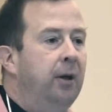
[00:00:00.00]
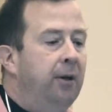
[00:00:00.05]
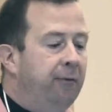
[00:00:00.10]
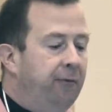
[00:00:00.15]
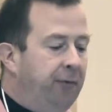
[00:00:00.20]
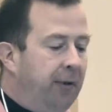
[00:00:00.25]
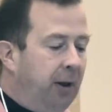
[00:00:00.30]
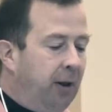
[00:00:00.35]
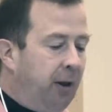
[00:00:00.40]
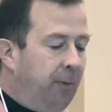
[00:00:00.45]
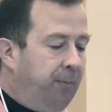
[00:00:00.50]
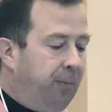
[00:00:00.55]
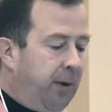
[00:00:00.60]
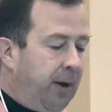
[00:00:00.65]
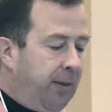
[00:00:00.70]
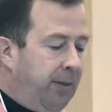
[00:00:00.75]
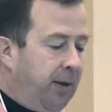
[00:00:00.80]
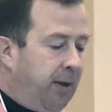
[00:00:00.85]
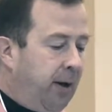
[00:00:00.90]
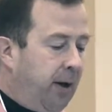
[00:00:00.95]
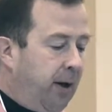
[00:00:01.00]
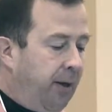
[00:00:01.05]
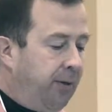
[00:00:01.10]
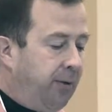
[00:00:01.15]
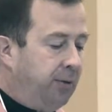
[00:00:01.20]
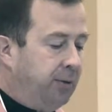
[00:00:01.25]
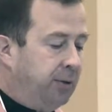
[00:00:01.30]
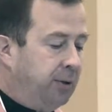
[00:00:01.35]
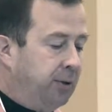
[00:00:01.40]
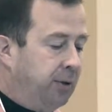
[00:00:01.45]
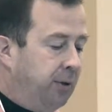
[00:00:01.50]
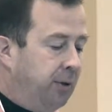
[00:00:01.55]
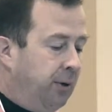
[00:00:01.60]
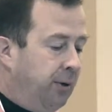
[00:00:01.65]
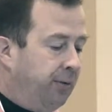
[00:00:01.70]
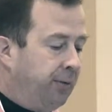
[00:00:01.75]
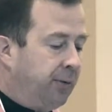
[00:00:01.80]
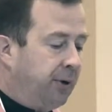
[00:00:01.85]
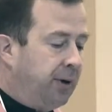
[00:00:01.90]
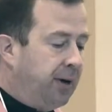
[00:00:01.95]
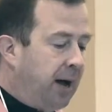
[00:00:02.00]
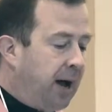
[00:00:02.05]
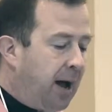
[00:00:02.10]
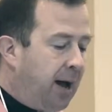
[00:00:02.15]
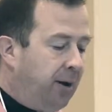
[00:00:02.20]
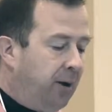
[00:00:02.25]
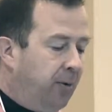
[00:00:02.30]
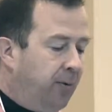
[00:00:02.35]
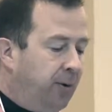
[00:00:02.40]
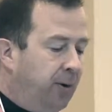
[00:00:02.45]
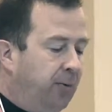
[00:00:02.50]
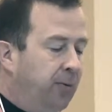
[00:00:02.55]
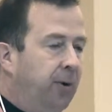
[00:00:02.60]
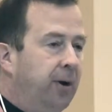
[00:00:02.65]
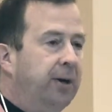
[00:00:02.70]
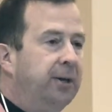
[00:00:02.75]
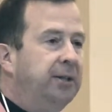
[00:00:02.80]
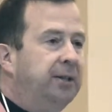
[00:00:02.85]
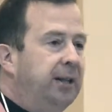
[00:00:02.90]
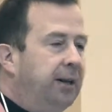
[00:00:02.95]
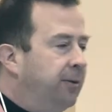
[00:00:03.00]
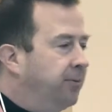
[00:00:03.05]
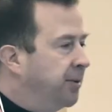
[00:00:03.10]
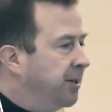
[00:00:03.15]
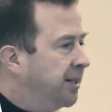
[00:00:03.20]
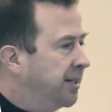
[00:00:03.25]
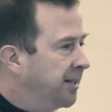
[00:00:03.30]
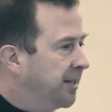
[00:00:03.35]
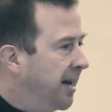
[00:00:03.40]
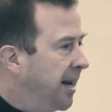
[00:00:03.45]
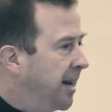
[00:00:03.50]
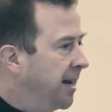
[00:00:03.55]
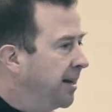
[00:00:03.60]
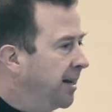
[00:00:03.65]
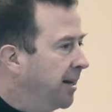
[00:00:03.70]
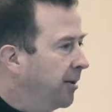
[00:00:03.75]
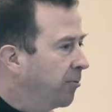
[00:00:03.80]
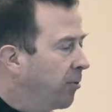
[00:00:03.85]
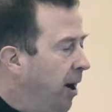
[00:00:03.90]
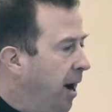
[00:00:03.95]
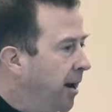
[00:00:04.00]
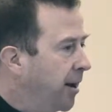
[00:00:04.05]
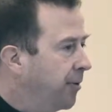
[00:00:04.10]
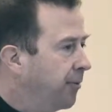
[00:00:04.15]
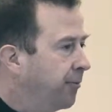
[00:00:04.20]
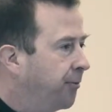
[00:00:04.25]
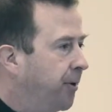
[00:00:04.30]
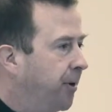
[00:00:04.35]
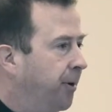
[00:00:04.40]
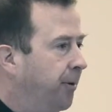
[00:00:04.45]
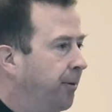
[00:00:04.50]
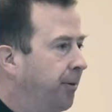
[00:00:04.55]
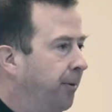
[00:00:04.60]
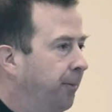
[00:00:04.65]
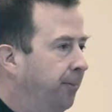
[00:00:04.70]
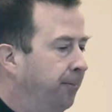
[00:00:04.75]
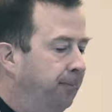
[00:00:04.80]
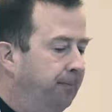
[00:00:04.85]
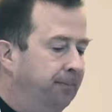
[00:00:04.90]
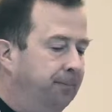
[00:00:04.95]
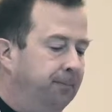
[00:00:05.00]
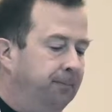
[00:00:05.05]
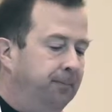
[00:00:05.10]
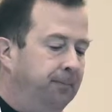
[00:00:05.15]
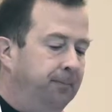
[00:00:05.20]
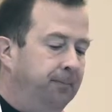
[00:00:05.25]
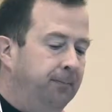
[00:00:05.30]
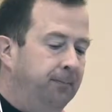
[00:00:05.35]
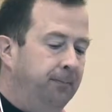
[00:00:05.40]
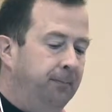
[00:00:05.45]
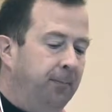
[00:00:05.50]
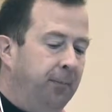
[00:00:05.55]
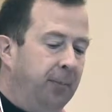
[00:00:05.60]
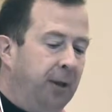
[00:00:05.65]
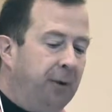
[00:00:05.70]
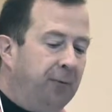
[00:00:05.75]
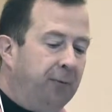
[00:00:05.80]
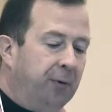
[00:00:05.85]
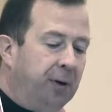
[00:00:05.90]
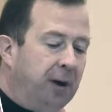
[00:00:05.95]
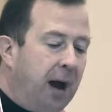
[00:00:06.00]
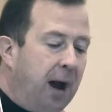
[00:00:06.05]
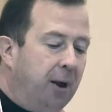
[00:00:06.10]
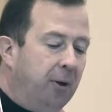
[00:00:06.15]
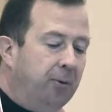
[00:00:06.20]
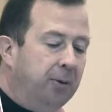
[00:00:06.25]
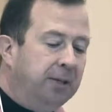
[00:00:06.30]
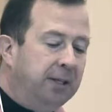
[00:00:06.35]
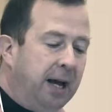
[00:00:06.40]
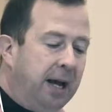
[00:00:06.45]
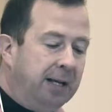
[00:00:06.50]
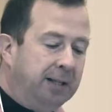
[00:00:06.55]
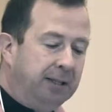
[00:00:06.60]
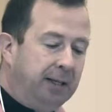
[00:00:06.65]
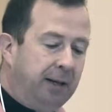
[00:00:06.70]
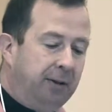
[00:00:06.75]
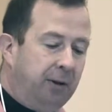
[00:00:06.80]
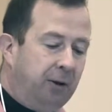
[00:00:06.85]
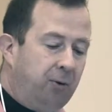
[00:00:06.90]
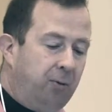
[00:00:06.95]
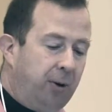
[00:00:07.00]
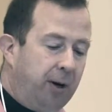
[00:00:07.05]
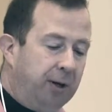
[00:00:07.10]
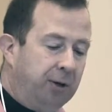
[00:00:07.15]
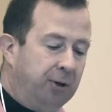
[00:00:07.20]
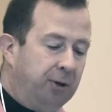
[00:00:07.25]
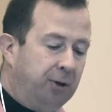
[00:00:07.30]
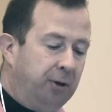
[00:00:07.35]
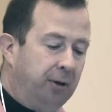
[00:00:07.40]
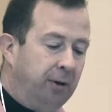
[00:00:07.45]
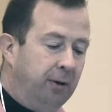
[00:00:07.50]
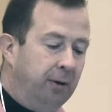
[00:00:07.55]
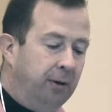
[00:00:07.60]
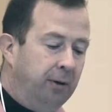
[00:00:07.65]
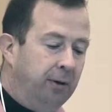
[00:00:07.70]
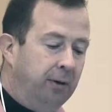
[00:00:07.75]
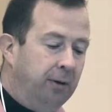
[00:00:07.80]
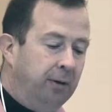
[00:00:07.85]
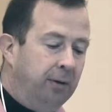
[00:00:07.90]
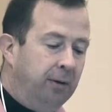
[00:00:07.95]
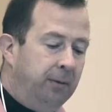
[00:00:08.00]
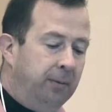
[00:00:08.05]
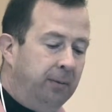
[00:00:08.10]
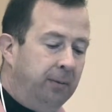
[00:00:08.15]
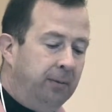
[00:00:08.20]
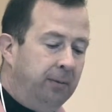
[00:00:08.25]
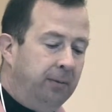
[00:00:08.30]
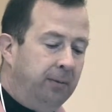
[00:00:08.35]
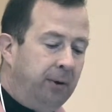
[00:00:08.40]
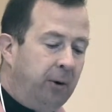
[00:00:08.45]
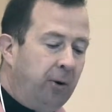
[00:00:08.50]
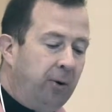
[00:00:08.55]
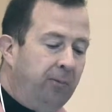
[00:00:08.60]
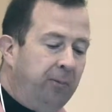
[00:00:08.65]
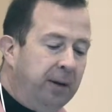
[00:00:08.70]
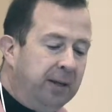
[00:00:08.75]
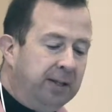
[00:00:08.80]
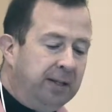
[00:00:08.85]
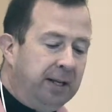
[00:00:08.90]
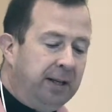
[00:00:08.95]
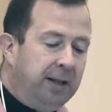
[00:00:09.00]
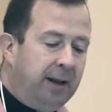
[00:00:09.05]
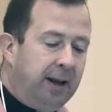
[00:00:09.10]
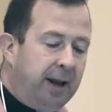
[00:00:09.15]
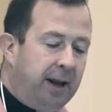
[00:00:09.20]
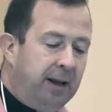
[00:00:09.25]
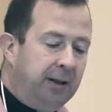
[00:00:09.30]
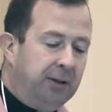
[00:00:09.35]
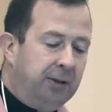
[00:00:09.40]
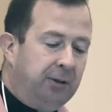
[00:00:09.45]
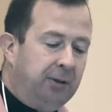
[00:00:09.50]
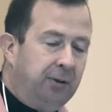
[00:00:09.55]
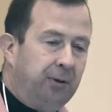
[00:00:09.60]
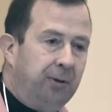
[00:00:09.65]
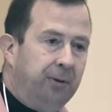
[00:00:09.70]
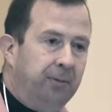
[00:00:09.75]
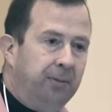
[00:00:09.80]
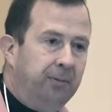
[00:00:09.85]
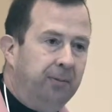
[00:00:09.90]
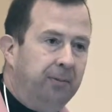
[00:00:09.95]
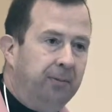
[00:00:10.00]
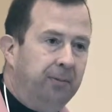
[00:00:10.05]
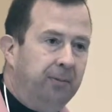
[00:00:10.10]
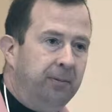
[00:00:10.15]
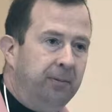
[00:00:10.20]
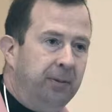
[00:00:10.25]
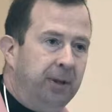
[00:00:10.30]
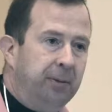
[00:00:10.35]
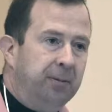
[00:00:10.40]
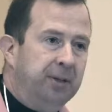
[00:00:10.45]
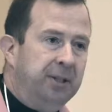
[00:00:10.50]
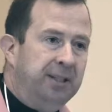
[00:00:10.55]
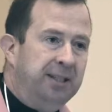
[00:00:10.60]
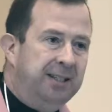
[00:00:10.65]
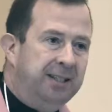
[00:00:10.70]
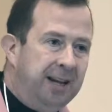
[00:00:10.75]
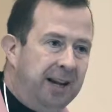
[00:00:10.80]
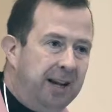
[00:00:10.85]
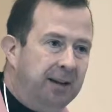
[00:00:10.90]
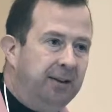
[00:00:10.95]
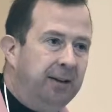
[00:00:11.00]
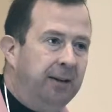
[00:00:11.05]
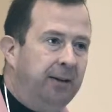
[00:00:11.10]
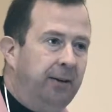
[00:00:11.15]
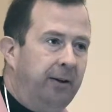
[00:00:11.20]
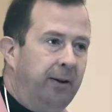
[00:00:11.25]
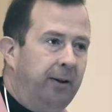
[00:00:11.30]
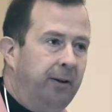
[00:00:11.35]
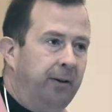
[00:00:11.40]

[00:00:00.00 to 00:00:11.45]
Philip and the others forgot who it was that was standing right in front of them. They forgot who was asking the question. They were missing the answer that was standing there.